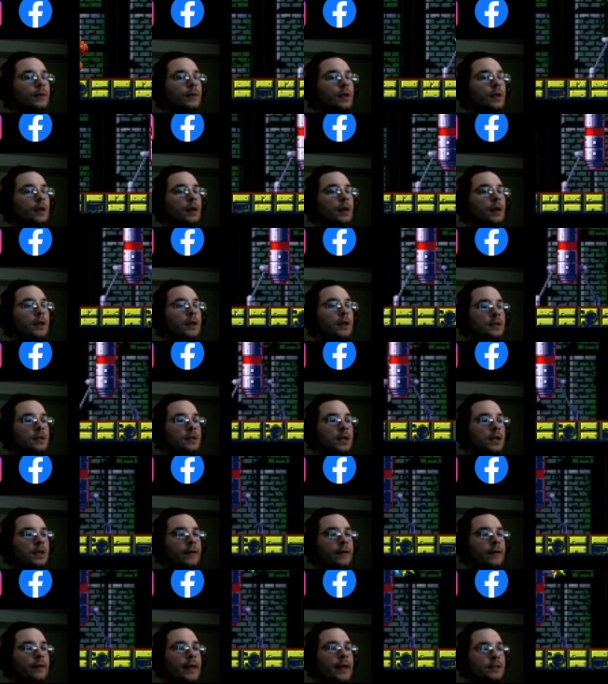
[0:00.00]
has a
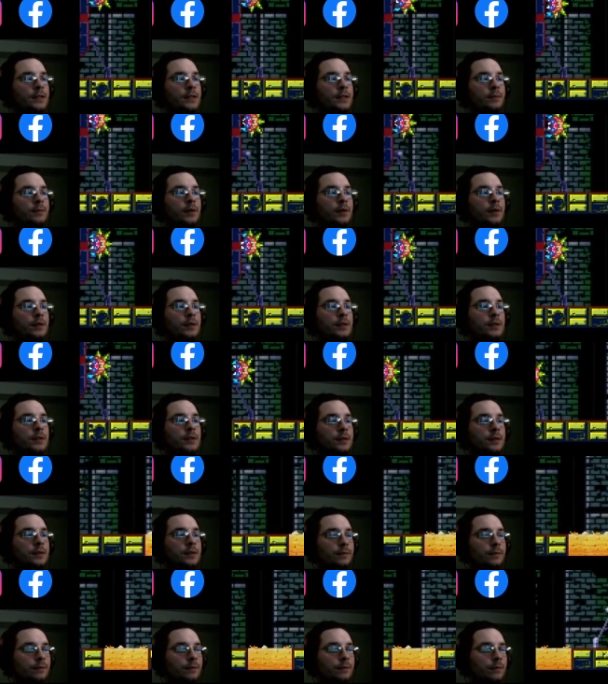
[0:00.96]
lot of acid pits,
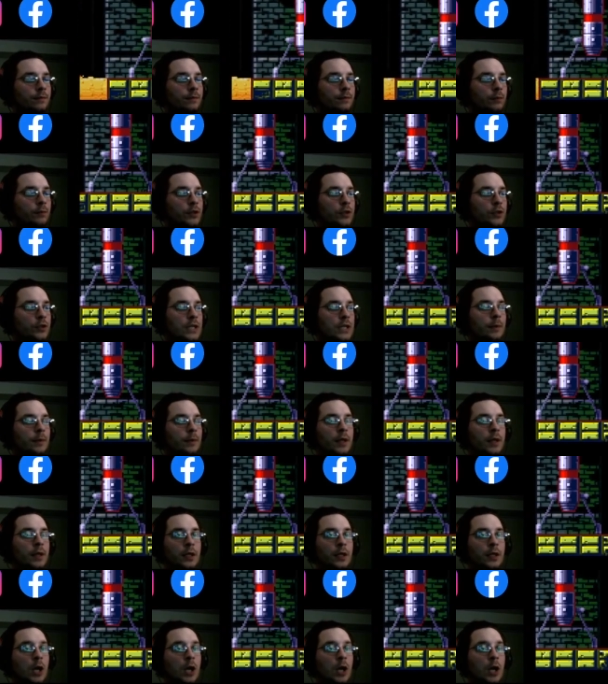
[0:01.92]
which can
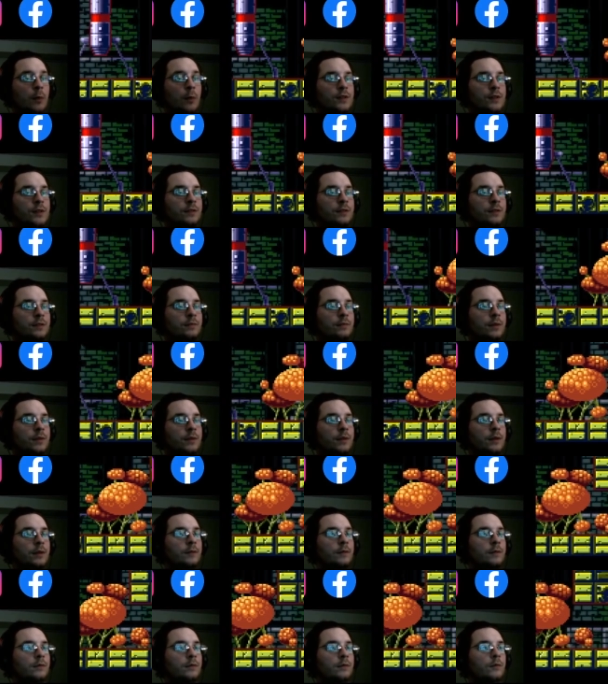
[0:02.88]
be cumbersome, but
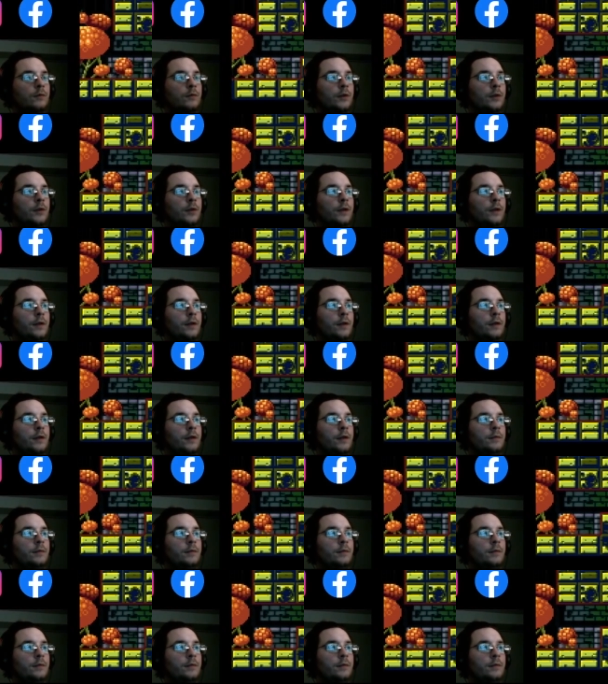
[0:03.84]
we'll get around them.